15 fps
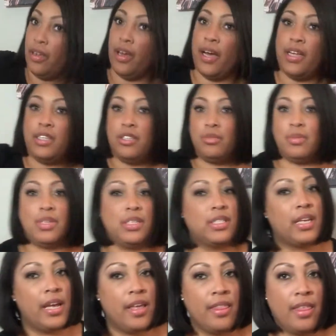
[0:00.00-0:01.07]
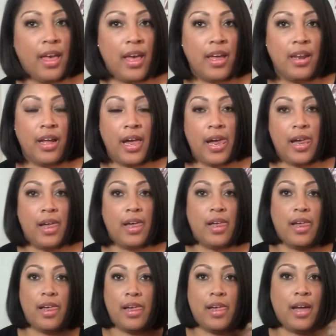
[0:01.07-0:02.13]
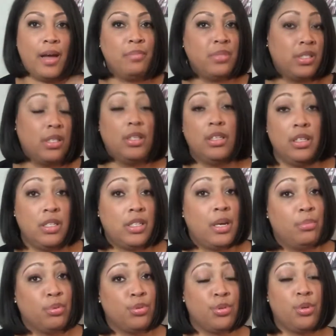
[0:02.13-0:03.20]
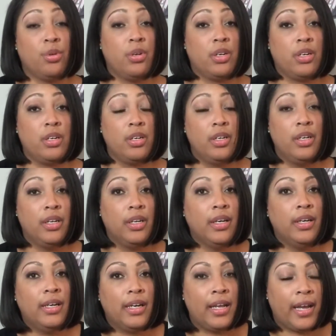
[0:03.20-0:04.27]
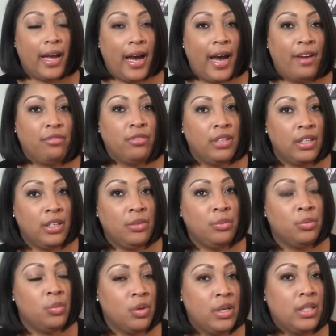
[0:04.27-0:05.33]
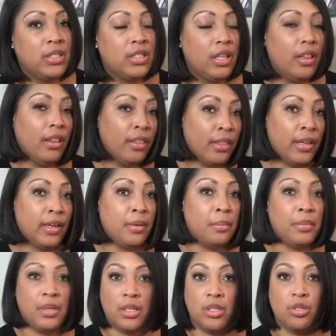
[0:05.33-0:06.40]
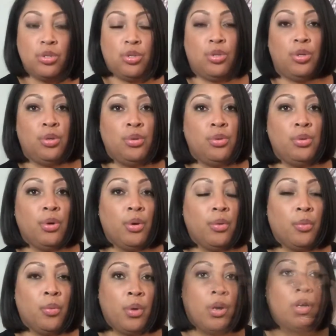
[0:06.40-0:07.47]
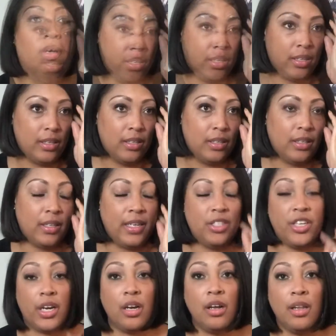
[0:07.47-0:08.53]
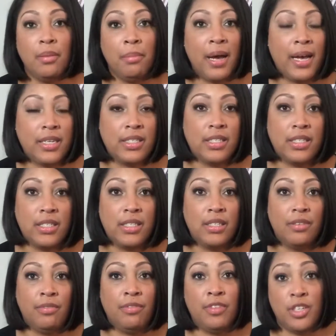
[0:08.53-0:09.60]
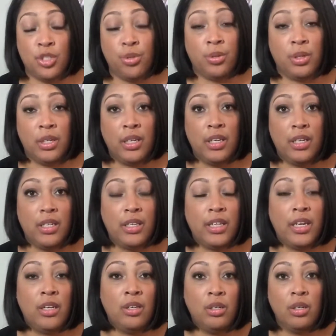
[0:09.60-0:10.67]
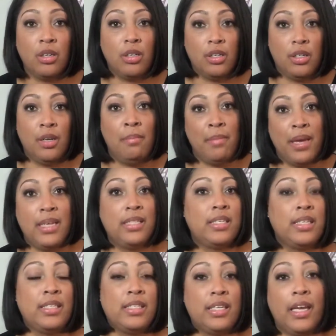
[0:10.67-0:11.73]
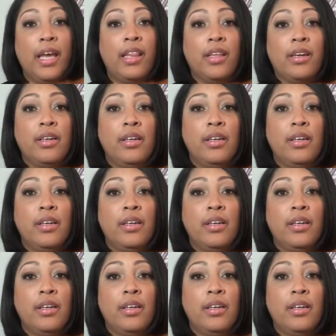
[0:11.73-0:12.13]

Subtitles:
I just want to say that I'm still in this couple's corner. Like, I really want them to work. They check all the boxes visually. They look amazing together.